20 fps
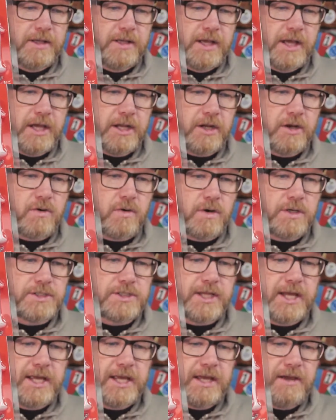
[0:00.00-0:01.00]
and of course,
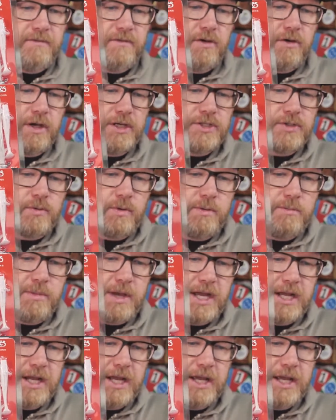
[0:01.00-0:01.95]
they give you a swim bait